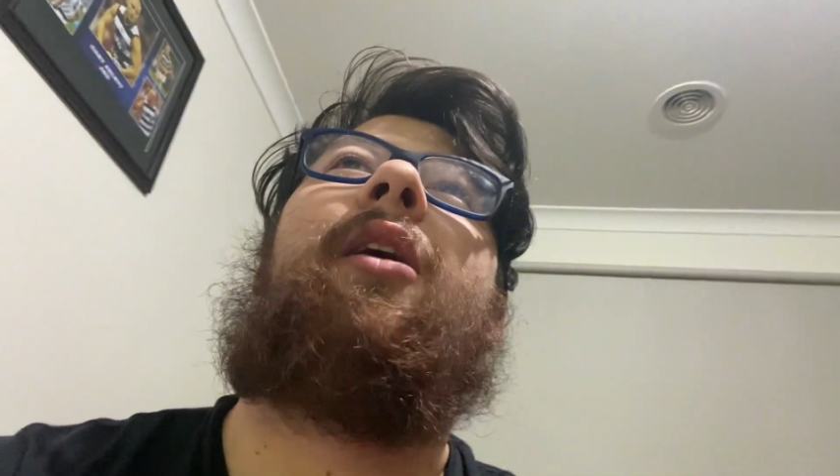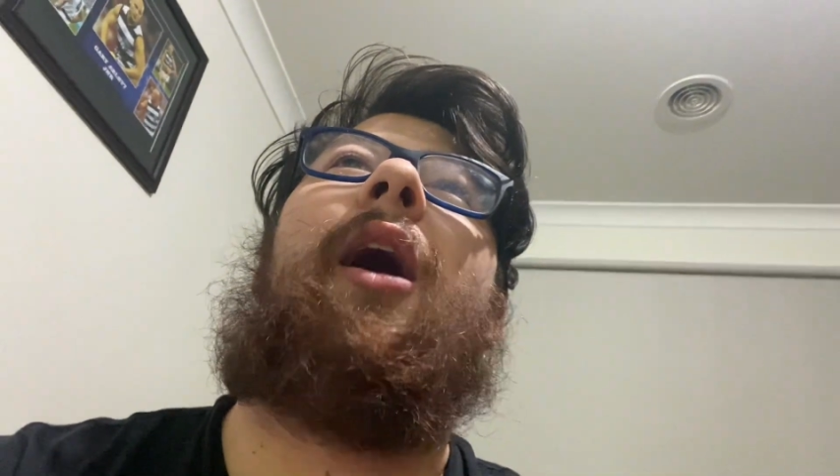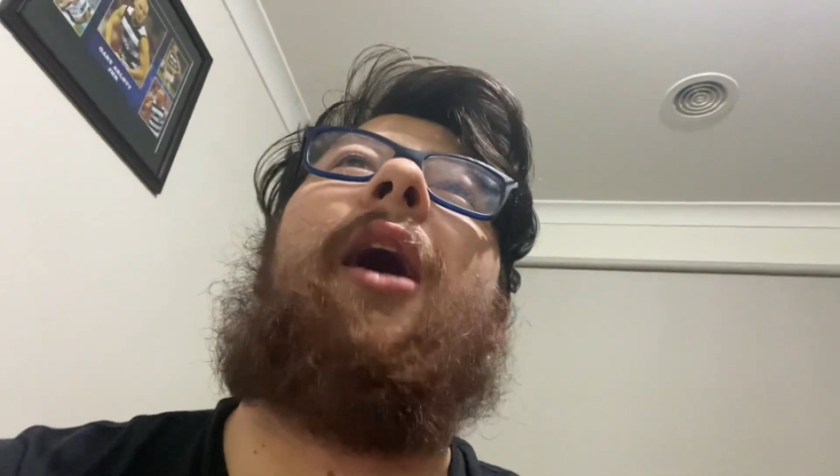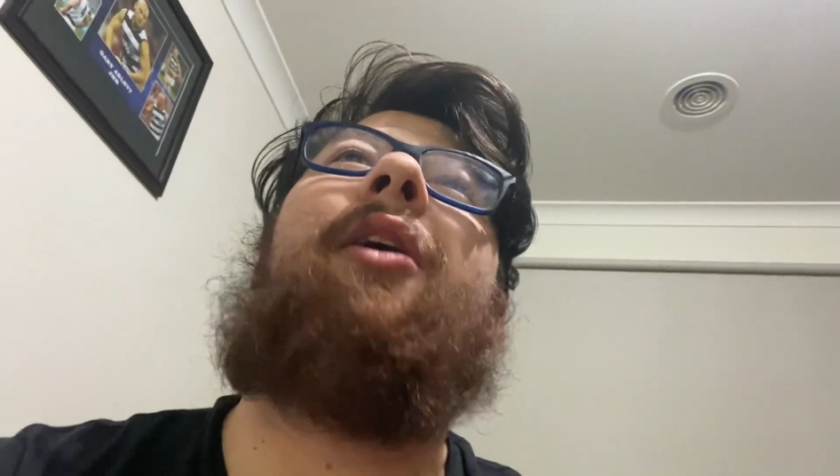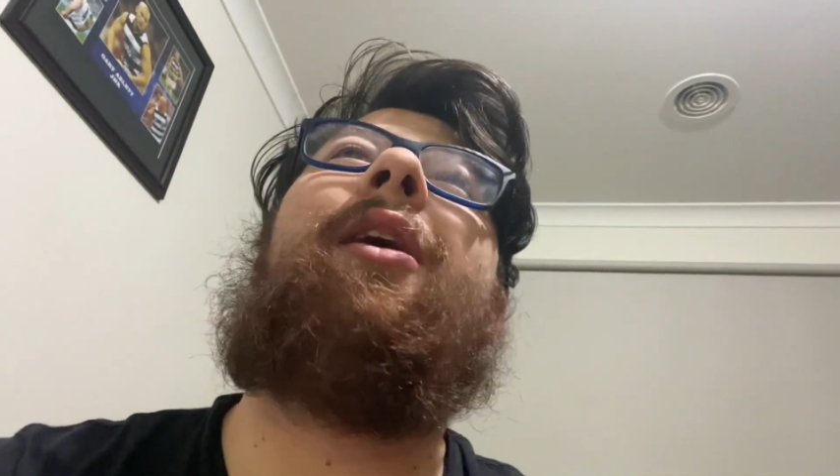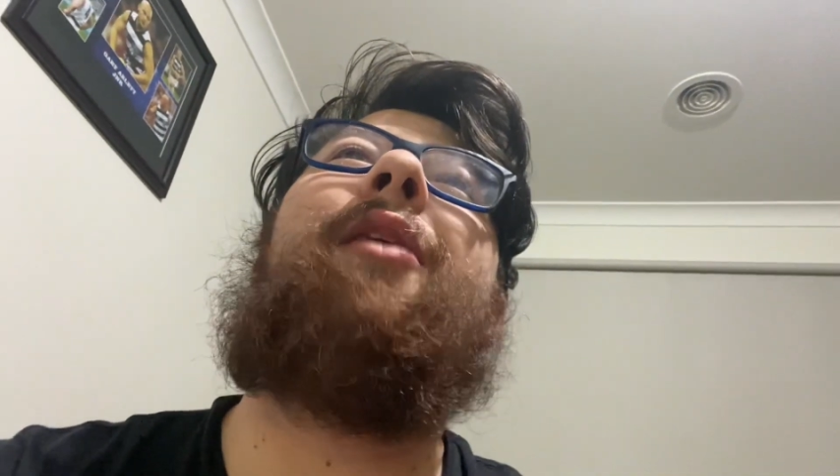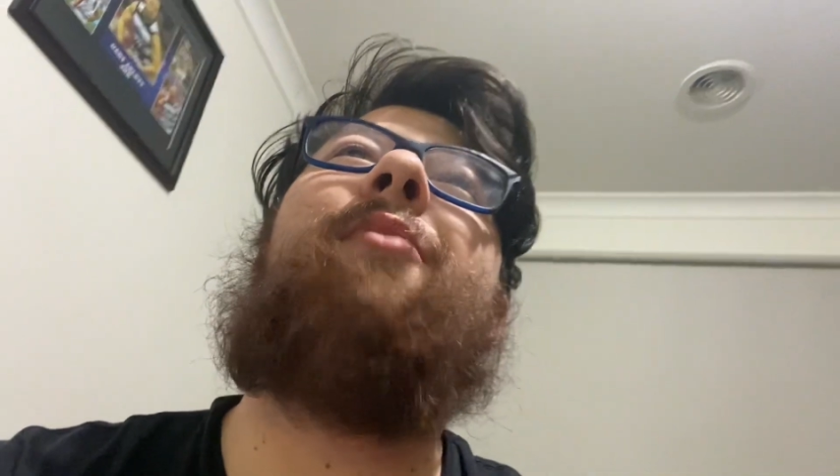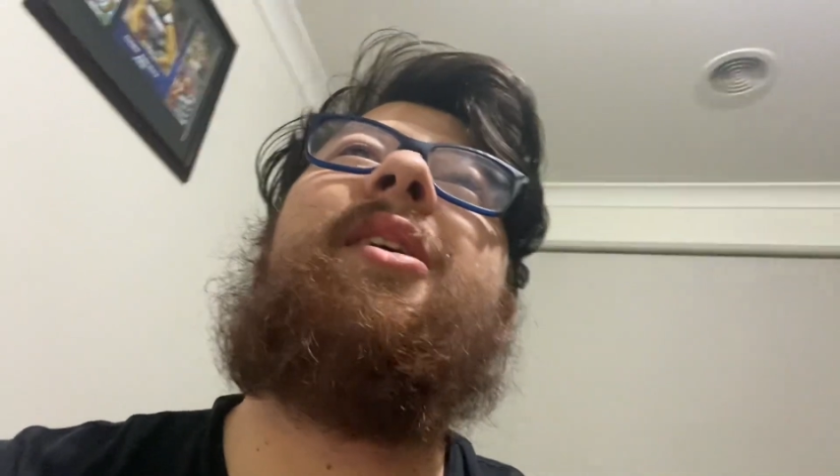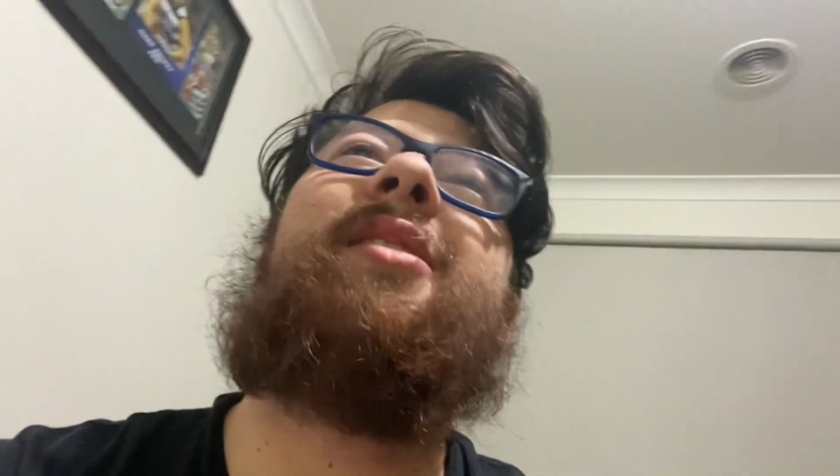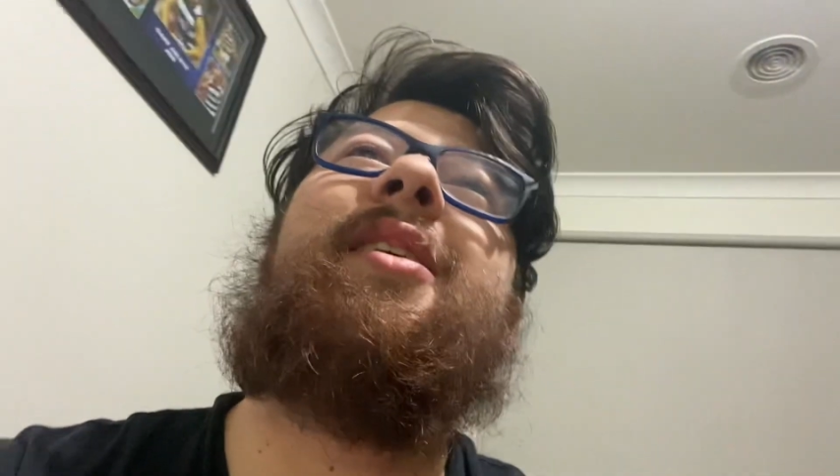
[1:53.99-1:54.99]
Elliott
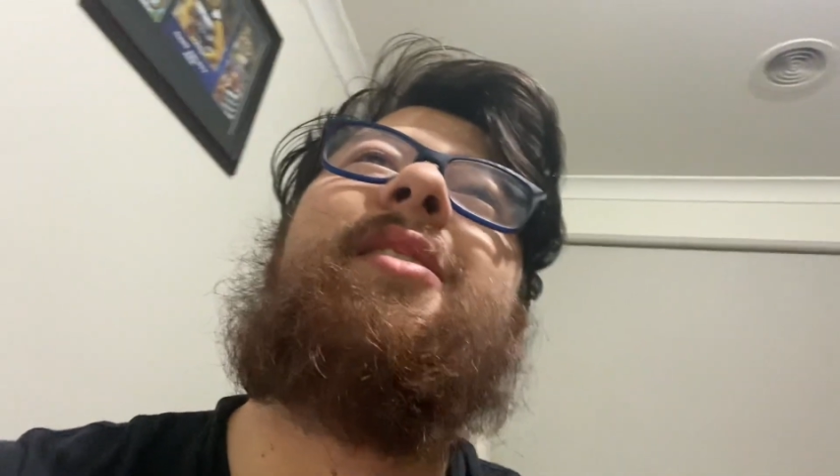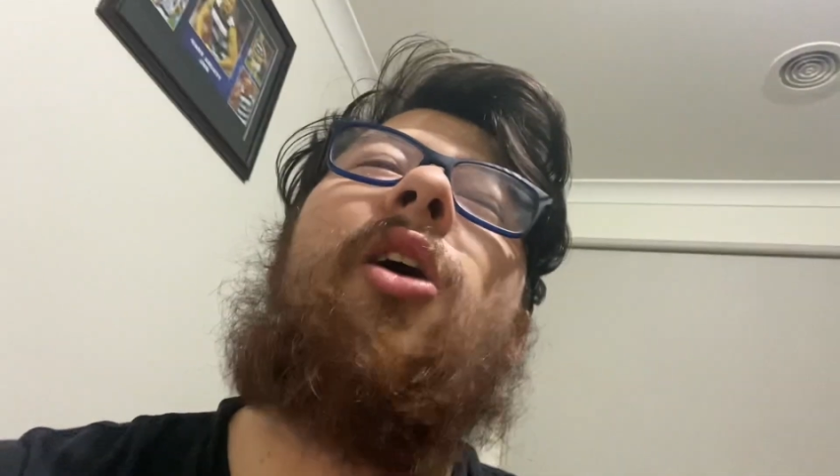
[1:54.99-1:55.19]
misses.